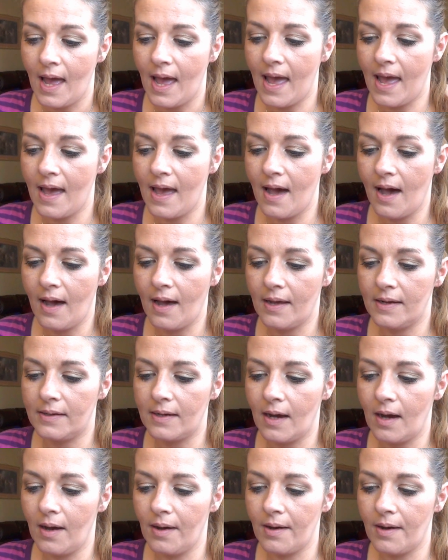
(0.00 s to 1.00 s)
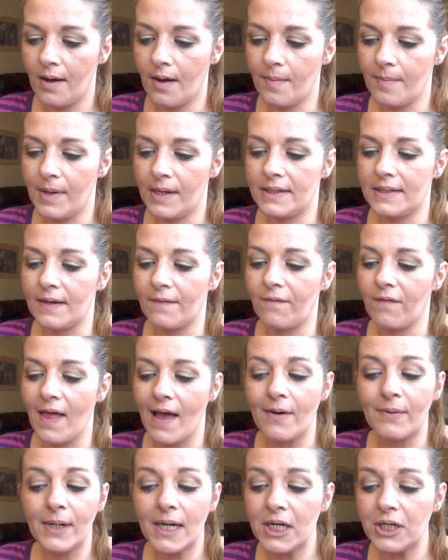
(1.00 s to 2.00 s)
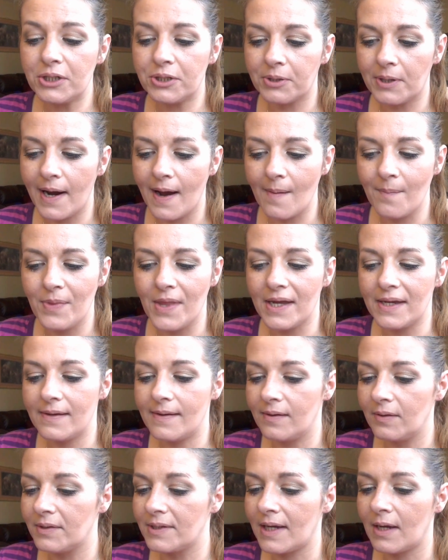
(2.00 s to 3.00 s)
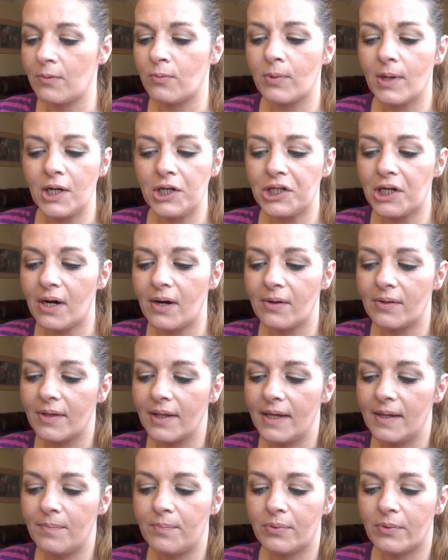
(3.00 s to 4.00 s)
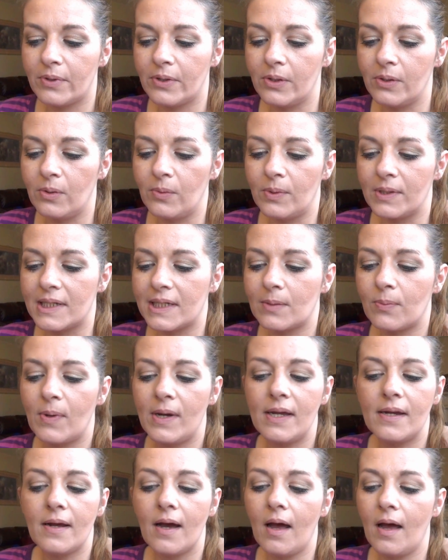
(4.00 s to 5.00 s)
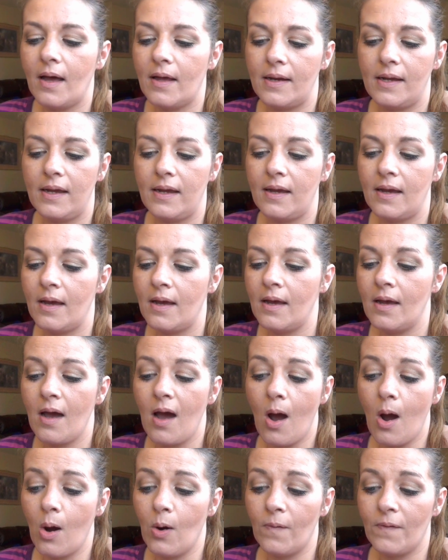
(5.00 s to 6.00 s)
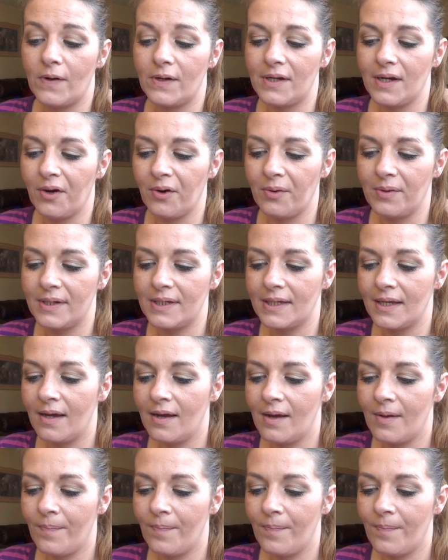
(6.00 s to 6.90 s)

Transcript: And um, it's a flowering shrub that yields a rich earthy brew with sweet honey overtones.